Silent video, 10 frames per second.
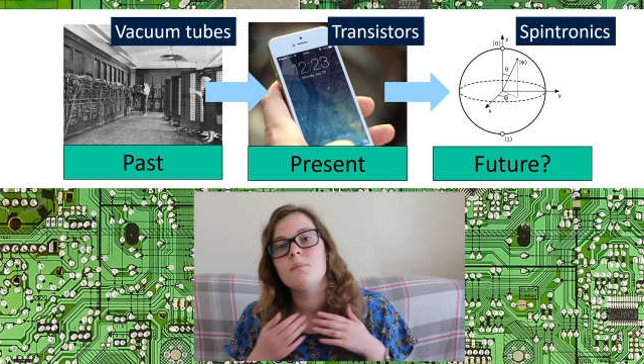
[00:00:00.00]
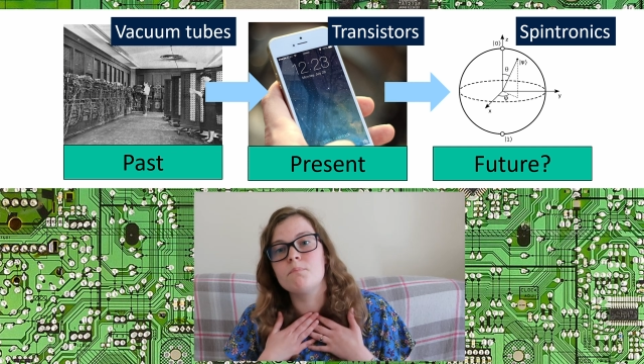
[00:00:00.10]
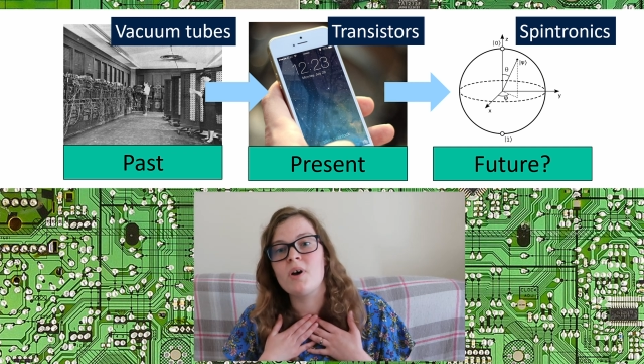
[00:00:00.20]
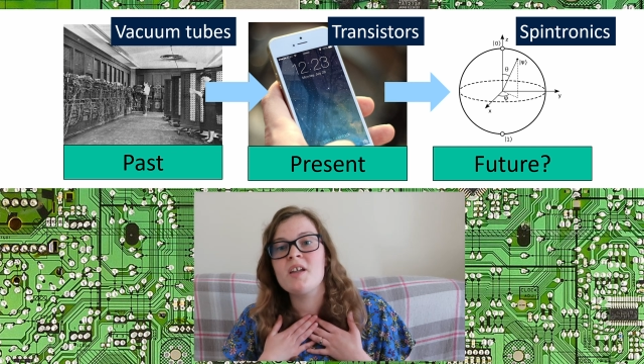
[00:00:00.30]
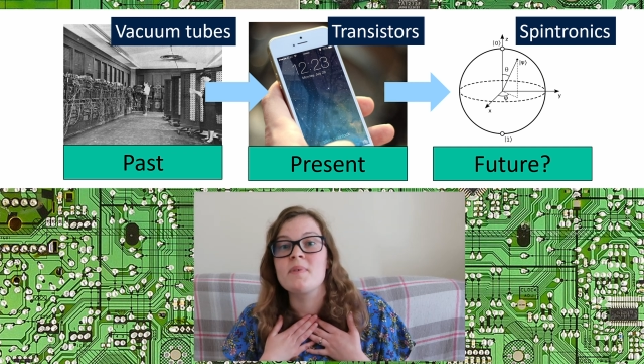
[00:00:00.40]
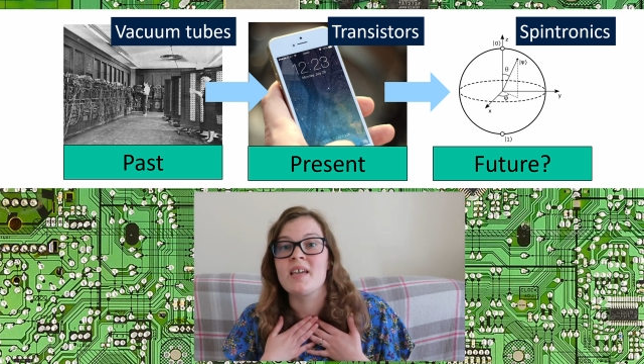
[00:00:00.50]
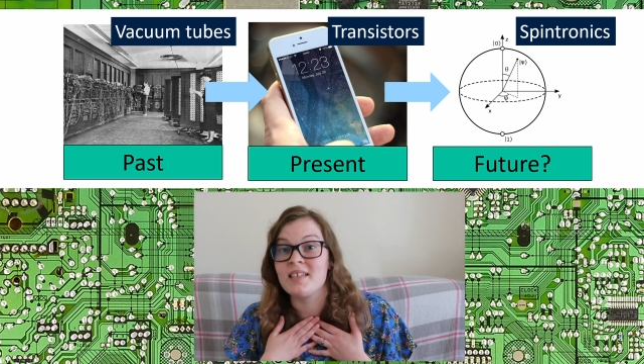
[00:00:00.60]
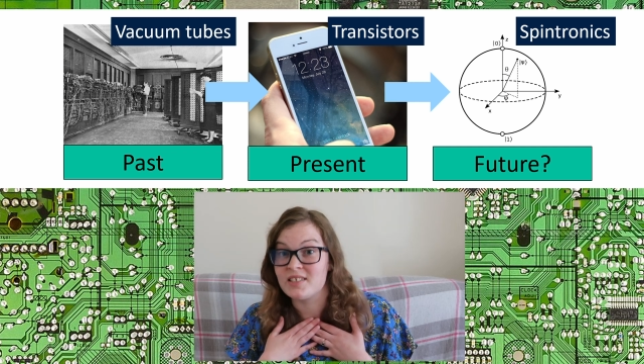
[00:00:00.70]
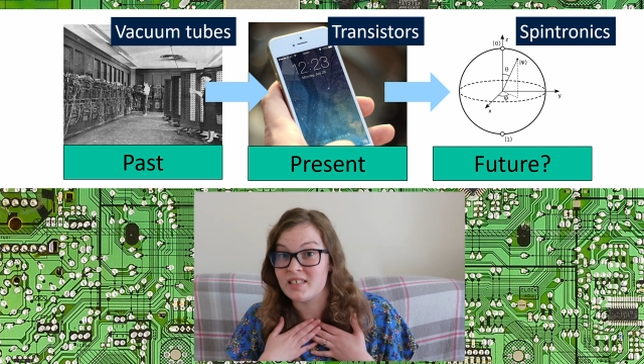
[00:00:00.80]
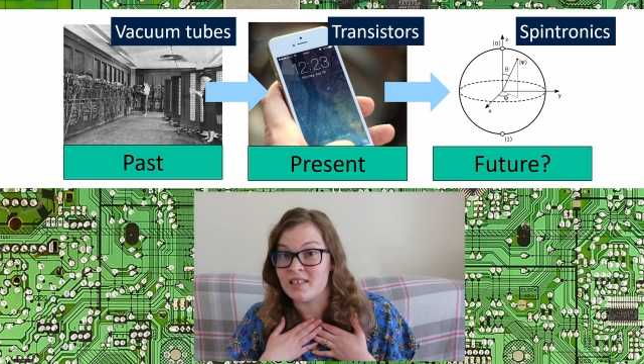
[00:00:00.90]
My
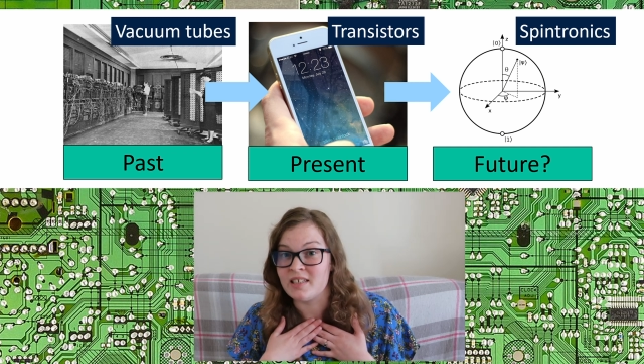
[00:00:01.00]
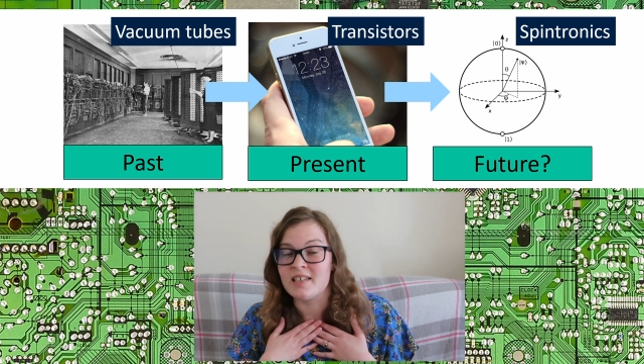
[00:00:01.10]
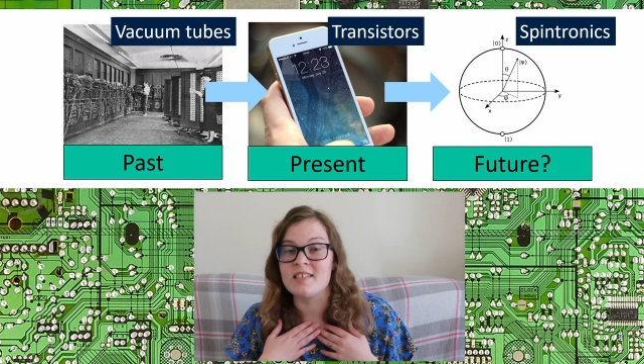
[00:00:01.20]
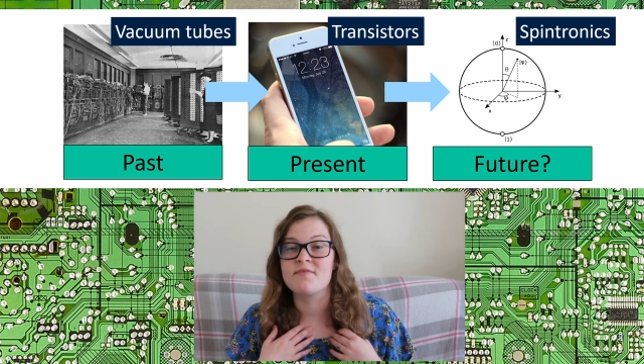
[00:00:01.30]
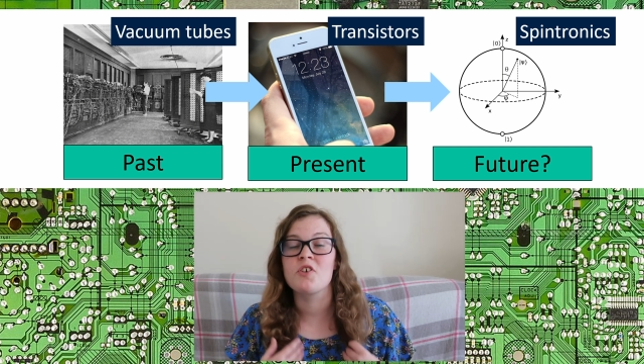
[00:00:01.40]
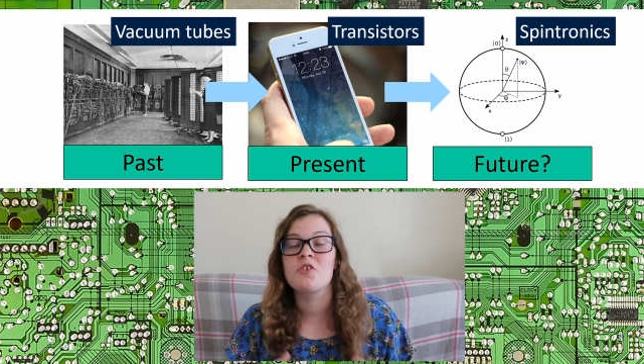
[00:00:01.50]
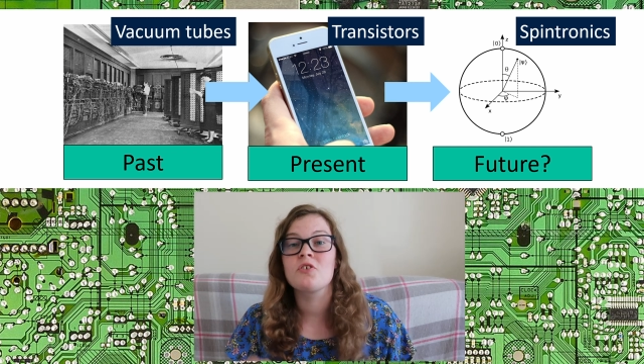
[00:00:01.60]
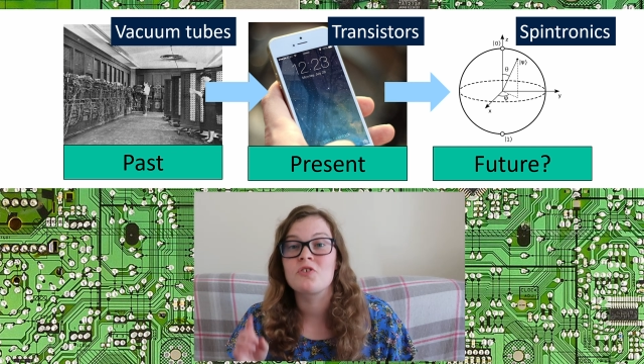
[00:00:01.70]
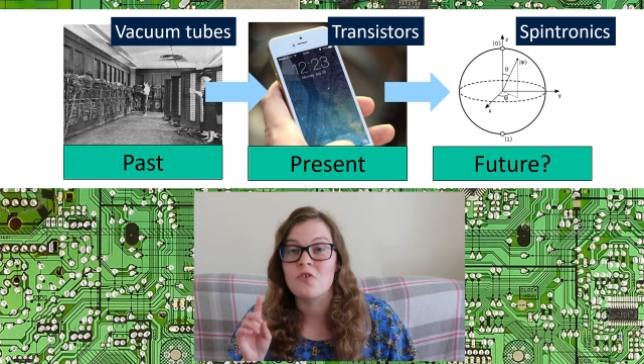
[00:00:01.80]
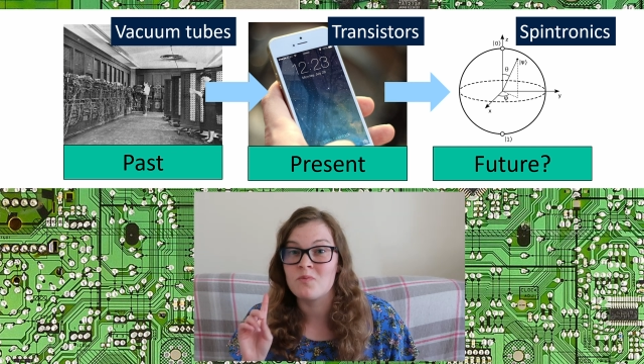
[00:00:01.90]
PhD is
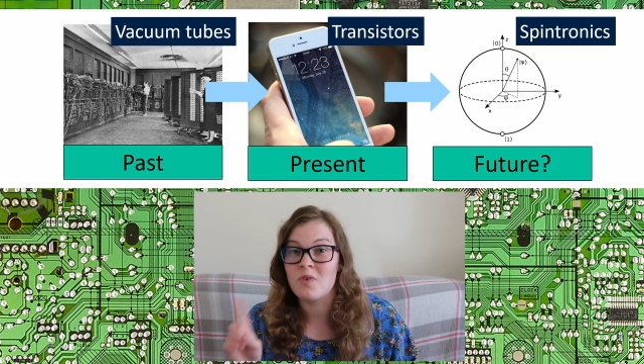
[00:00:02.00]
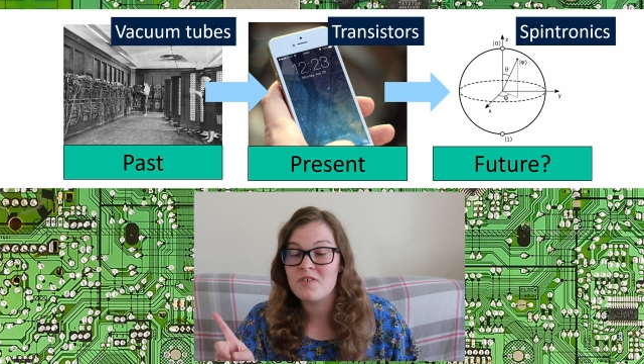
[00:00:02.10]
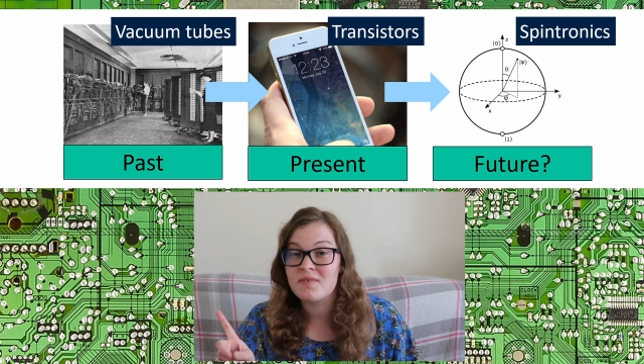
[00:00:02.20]
focused on one